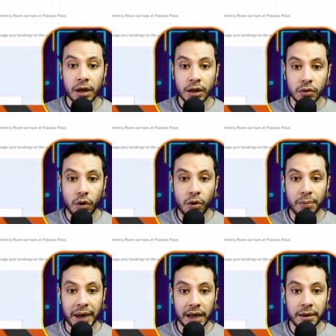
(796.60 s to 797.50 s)
No
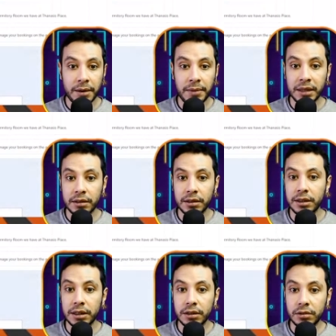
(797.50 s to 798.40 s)
payment
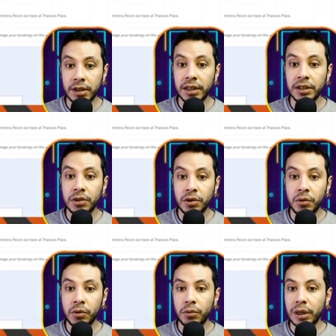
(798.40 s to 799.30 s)
needed today.
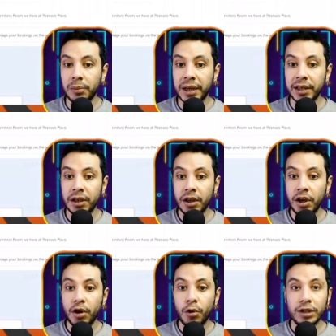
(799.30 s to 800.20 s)
You will pay
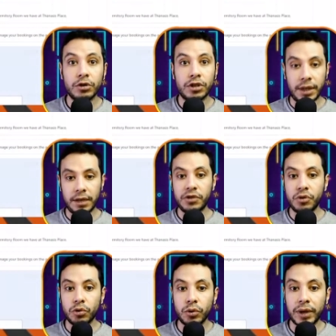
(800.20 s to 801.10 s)
when you stay,
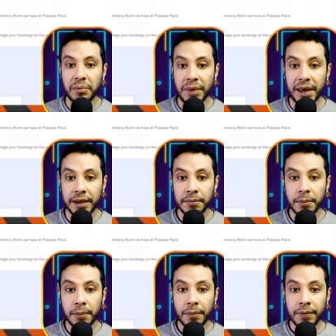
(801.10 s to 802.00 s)
so you can pay
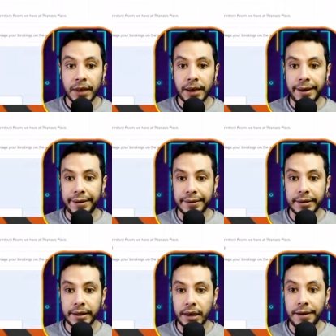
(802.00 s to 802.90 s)

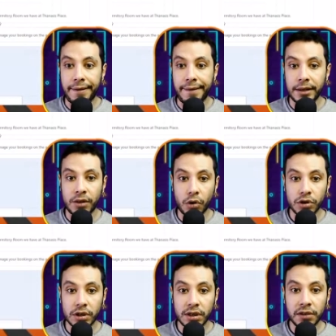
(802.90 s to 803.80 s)
in the
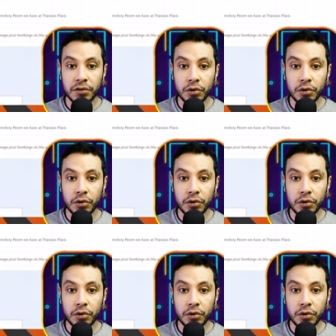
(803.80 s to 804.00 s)
host itself.